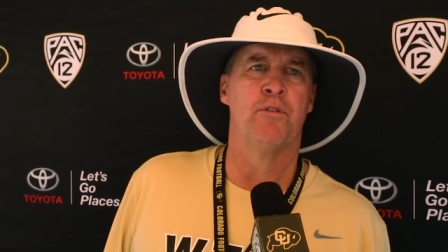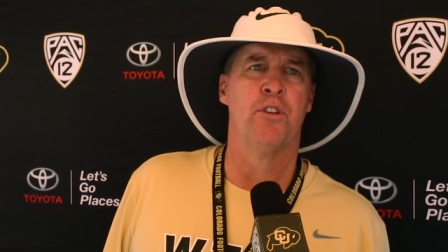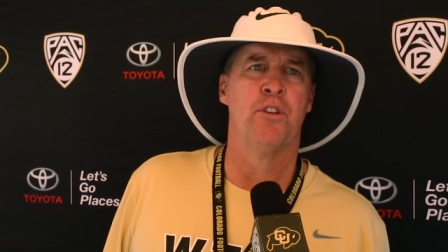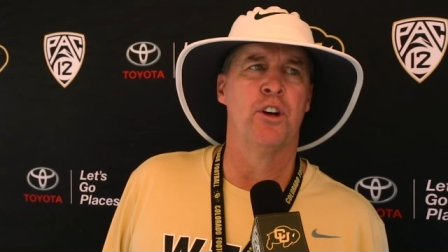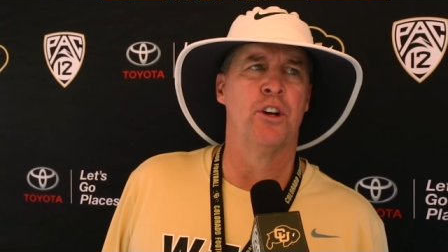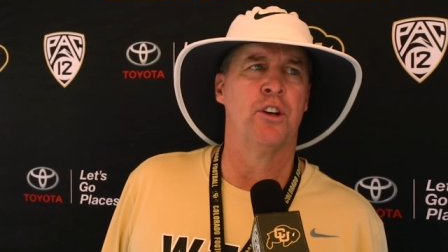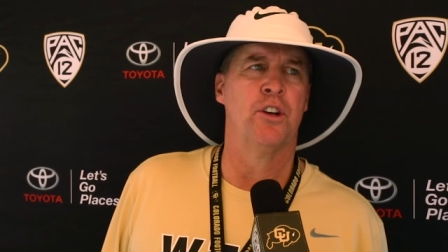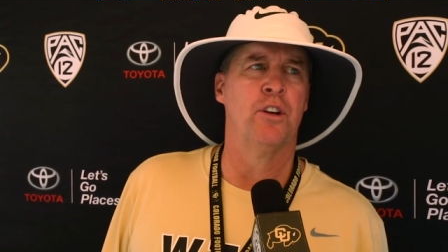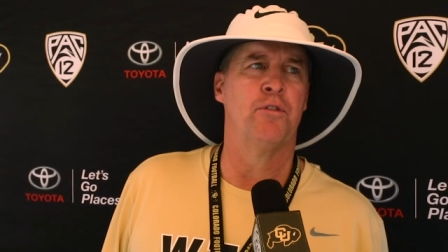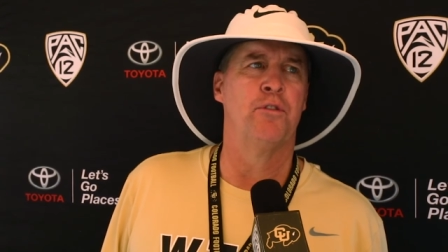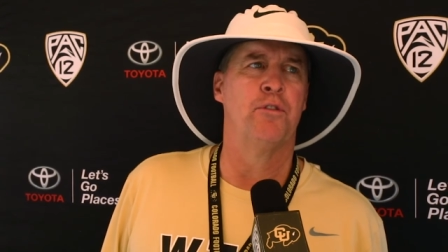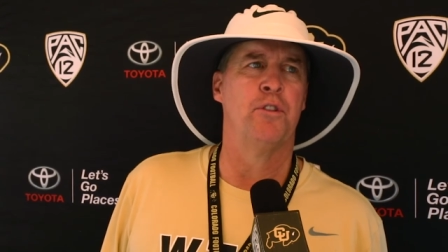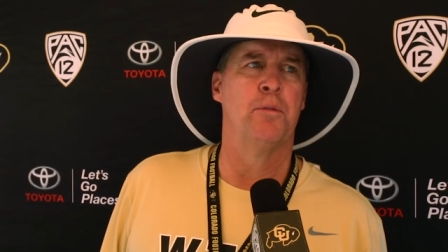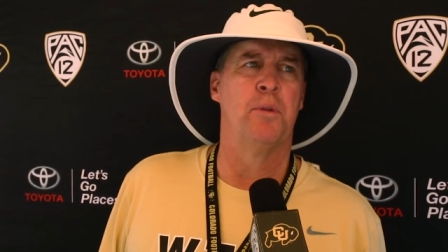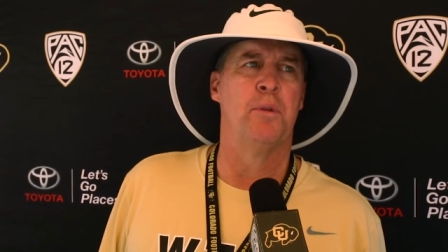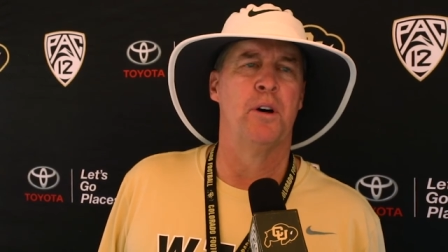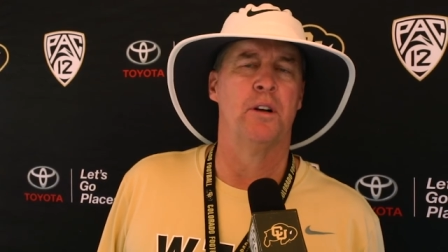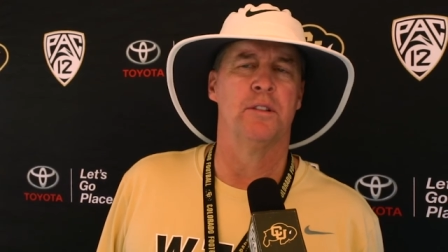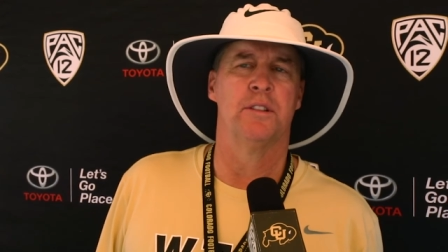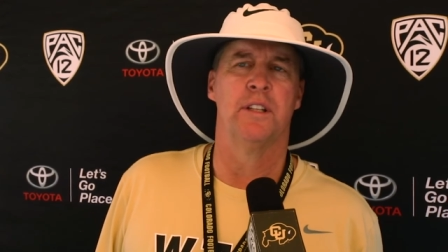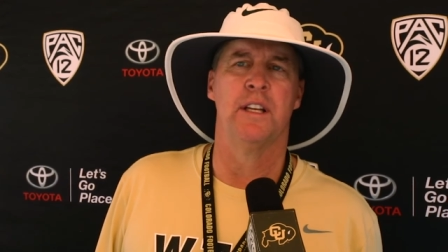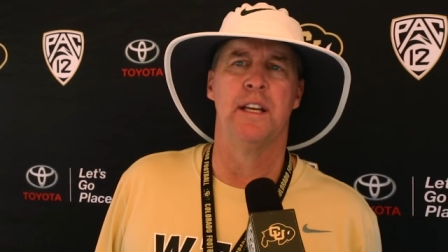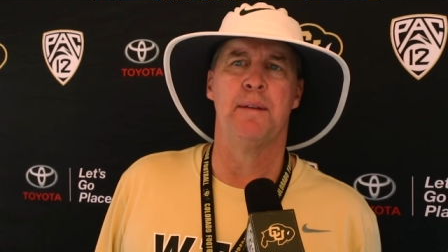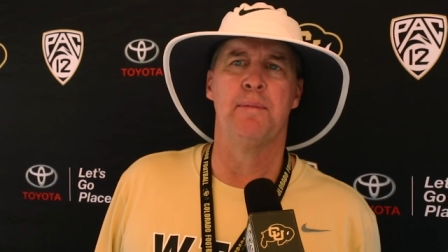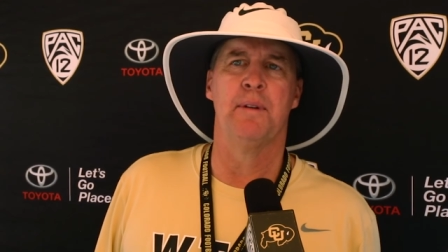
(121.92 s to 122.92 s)
very good football
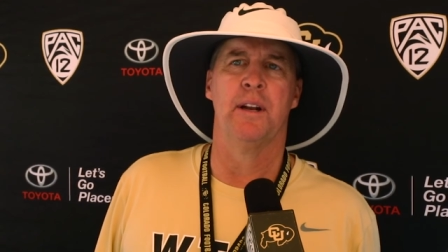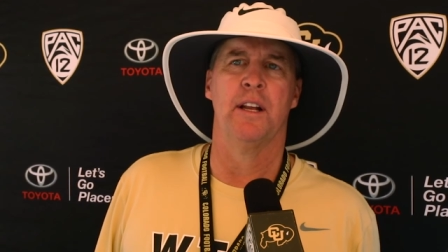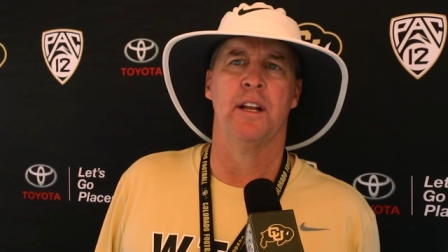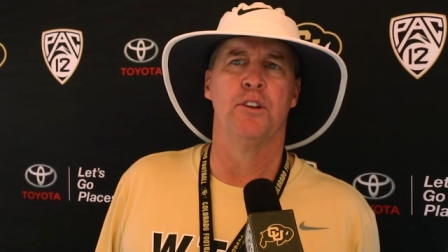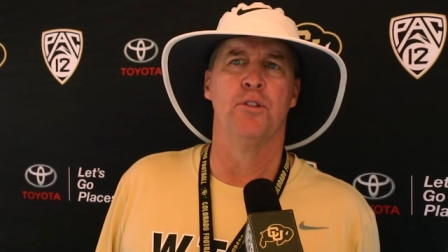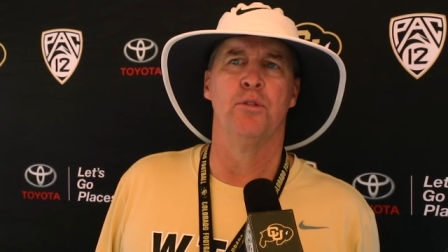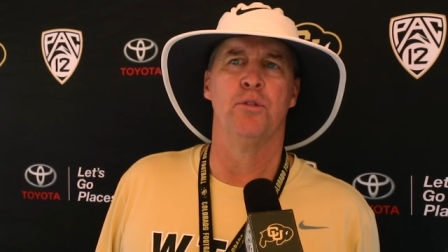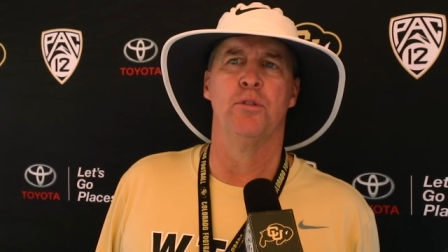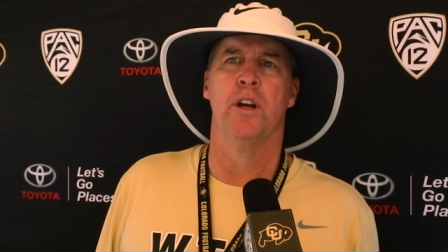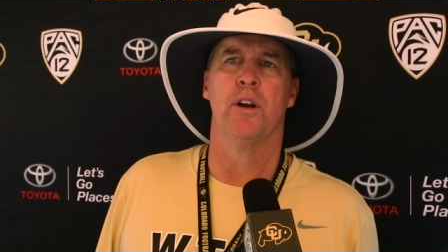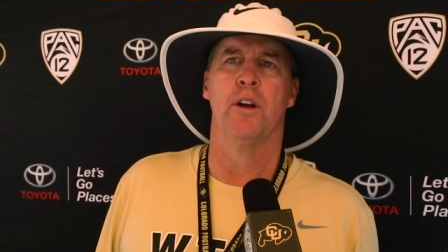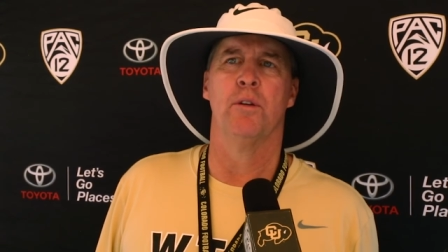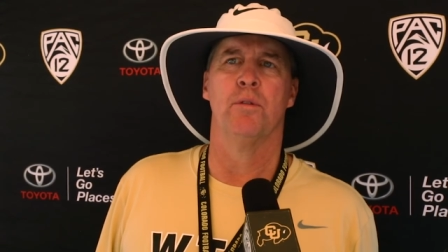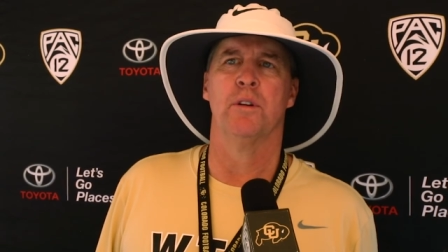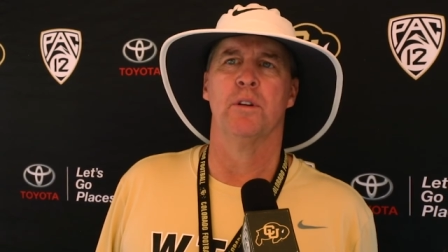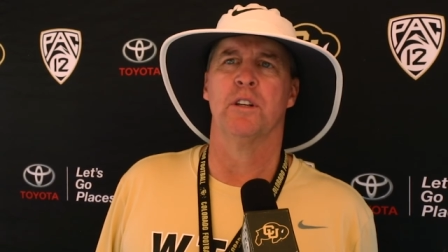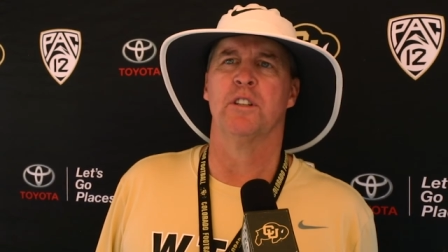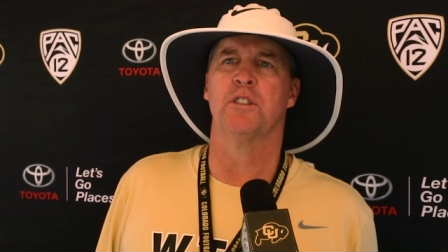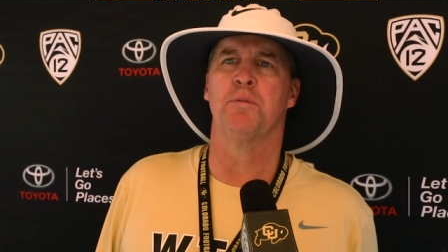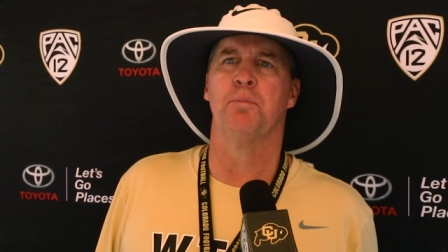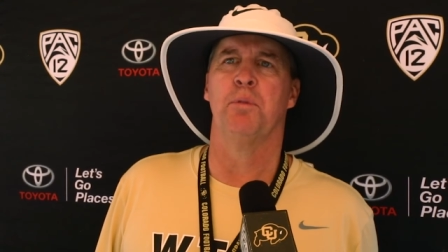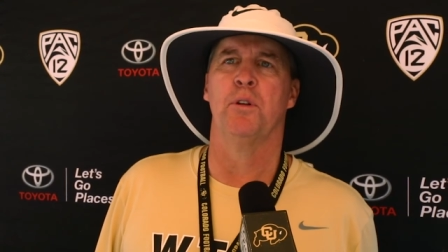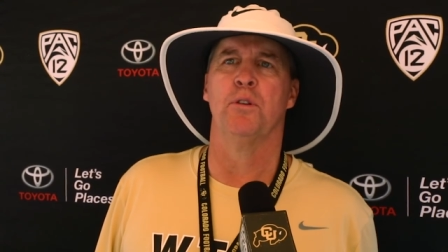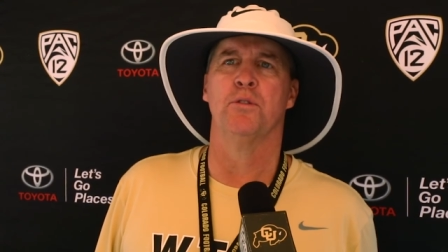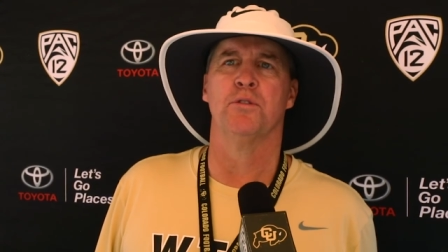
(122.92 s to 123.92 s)
team, and I knew they were an
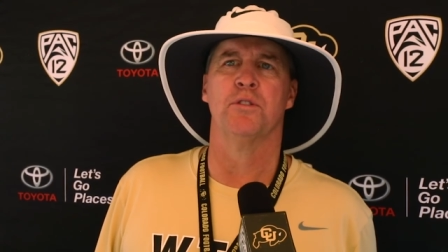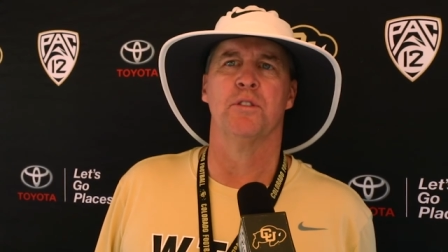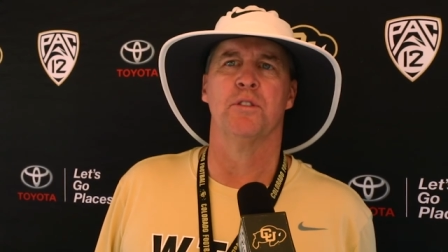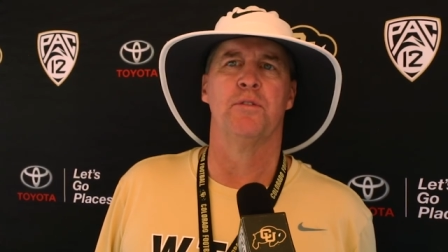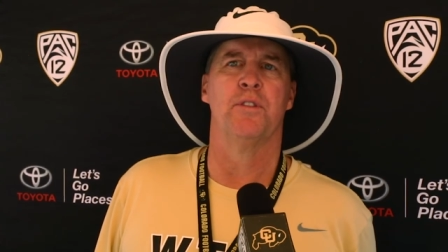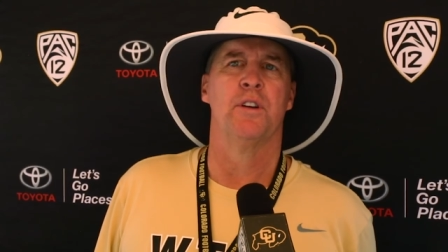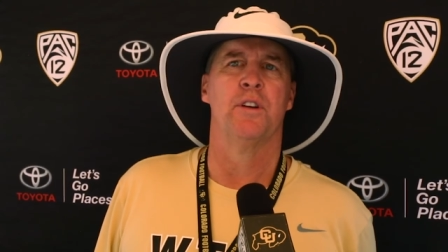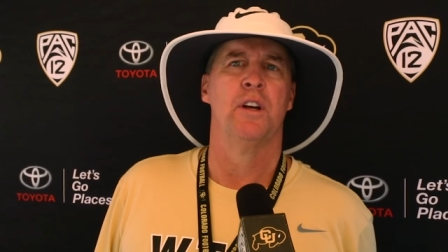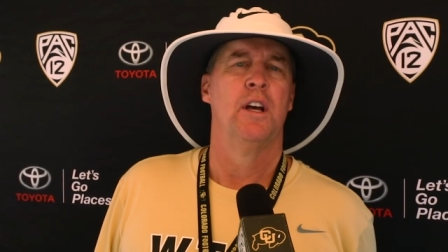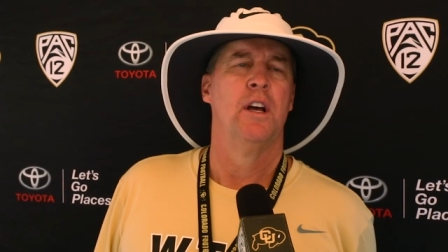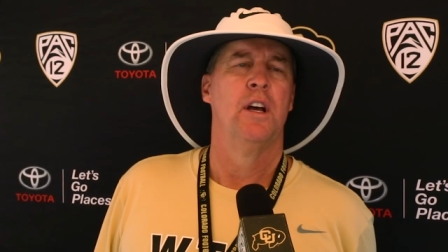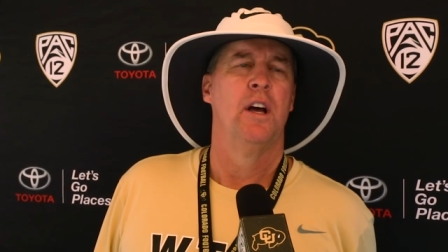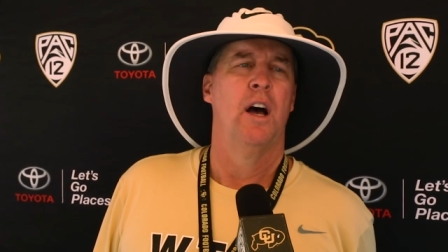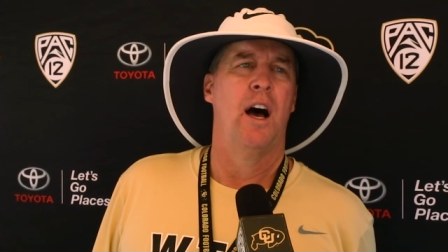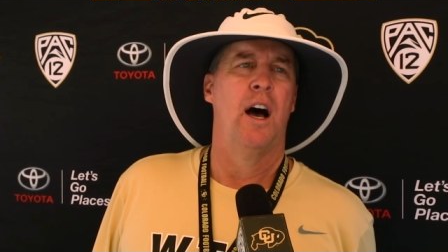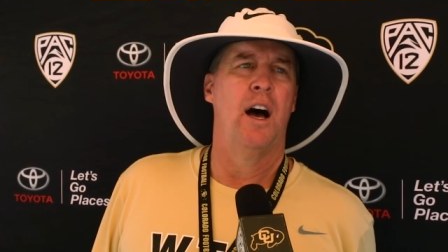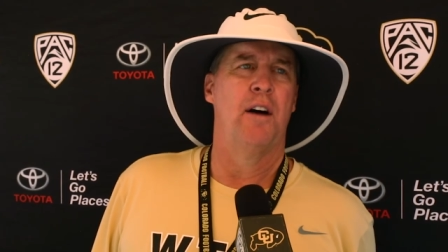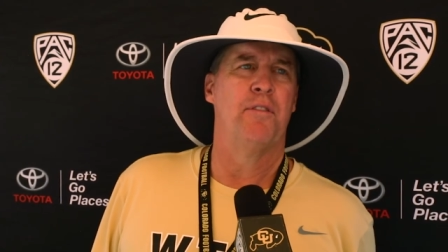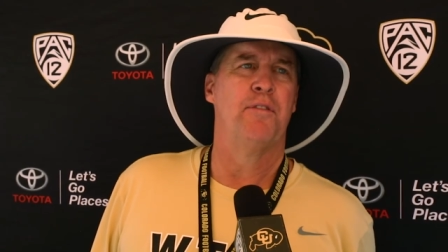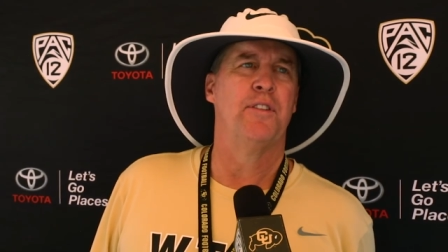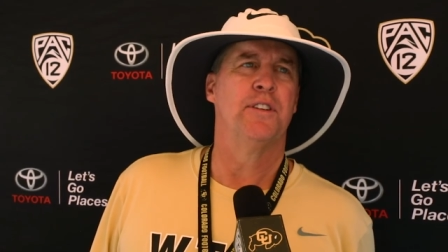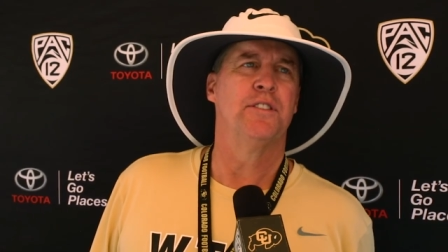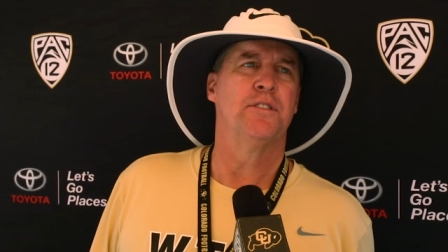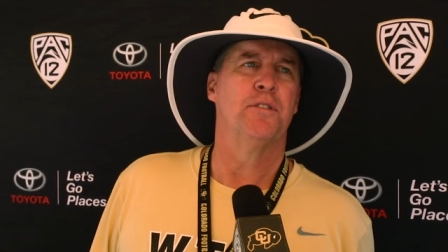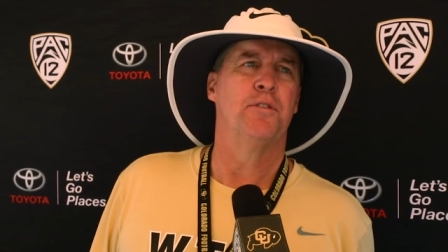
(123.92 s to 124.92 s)
explosive
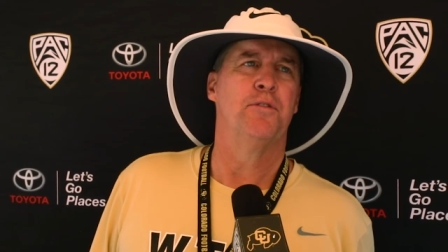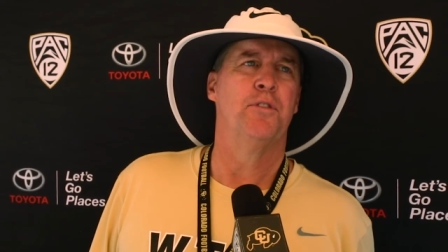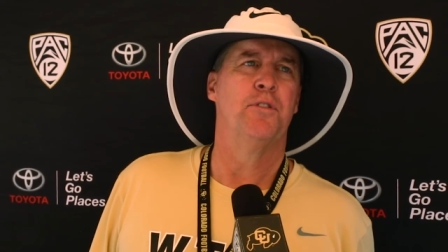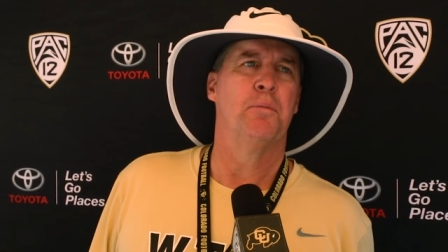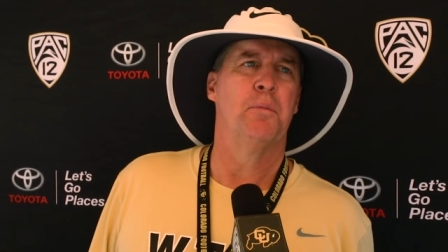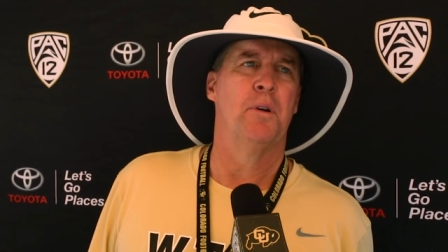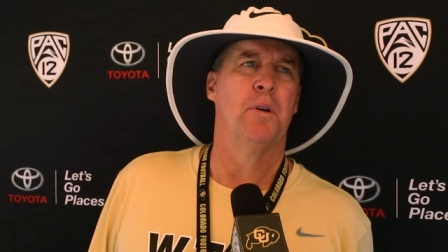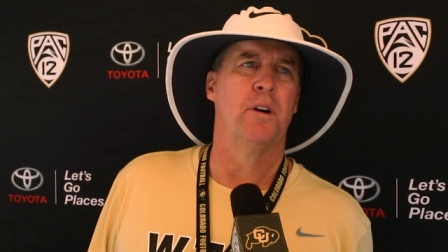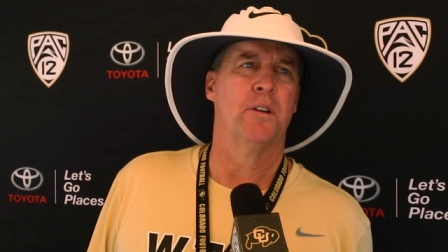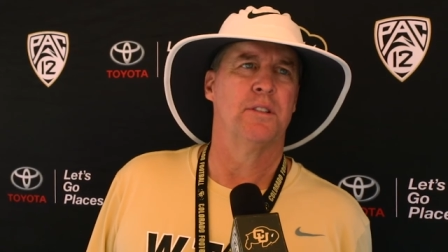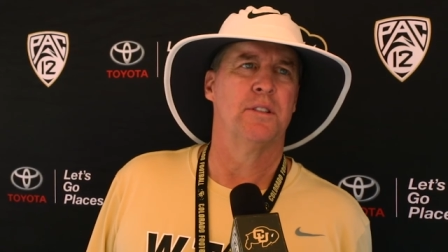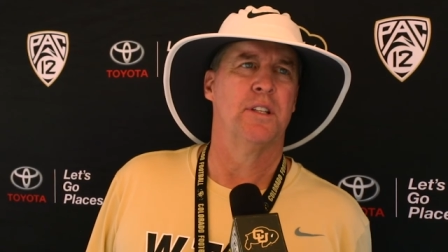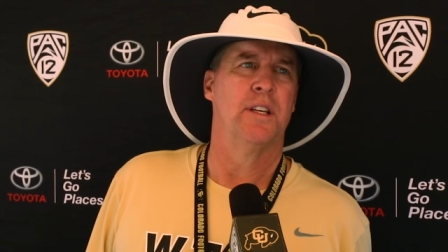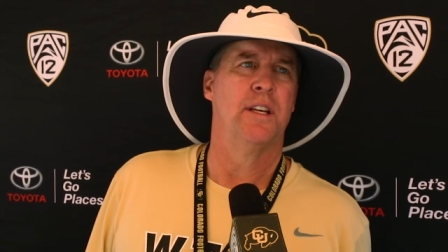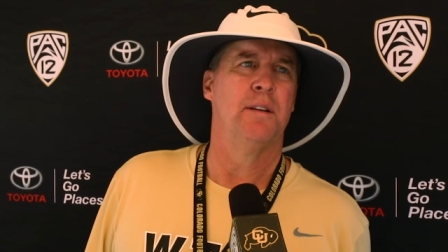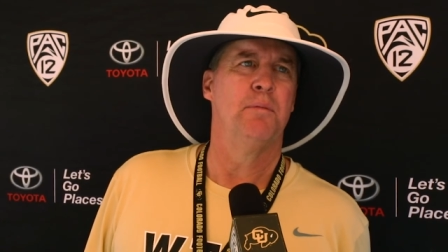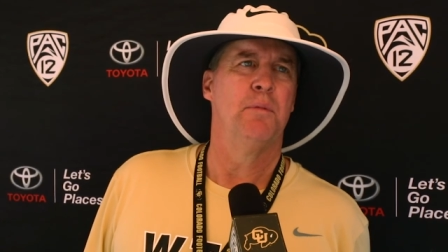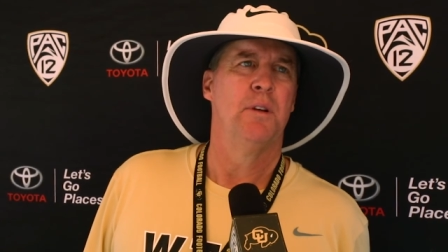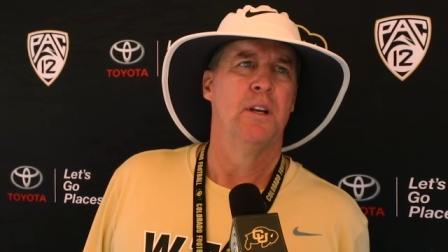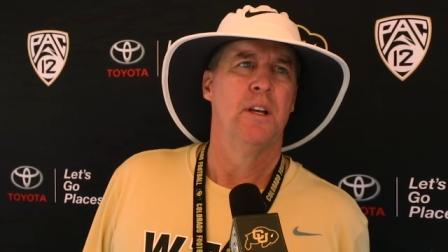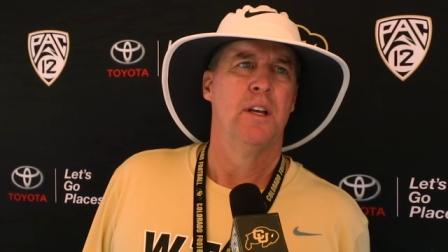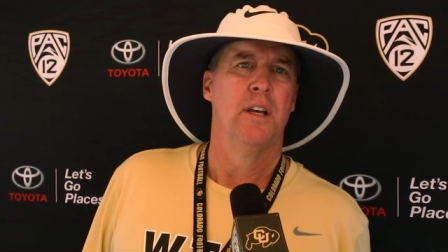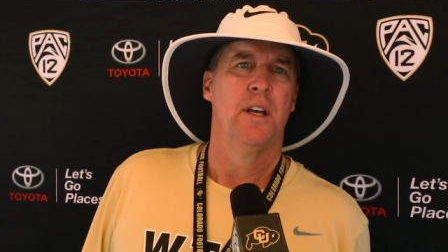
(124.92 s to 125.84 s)
offensive football team,